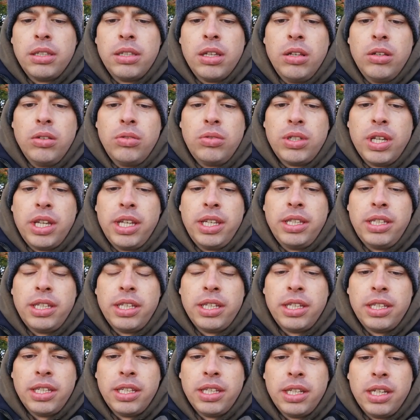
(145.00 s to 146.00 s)
loose end.
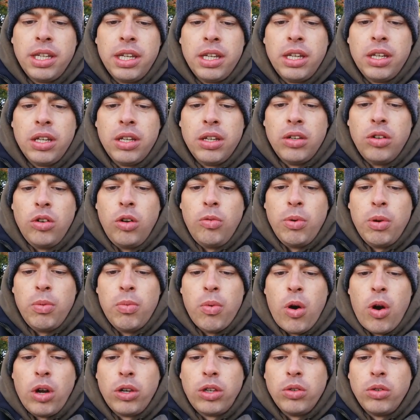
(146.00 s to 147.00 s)
Normally
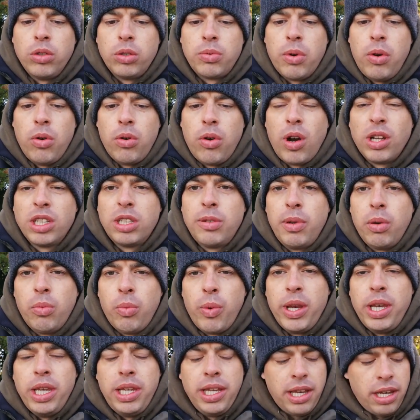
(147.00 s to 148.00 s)
what I do as well, guys, it's a
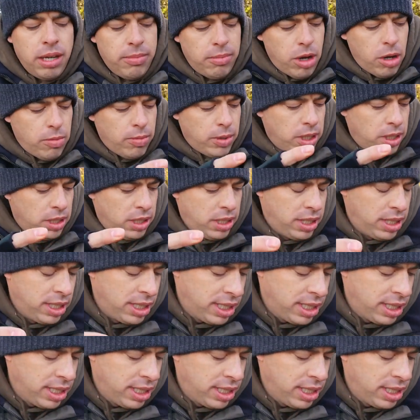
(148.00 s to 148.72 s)
bit windy at the moment,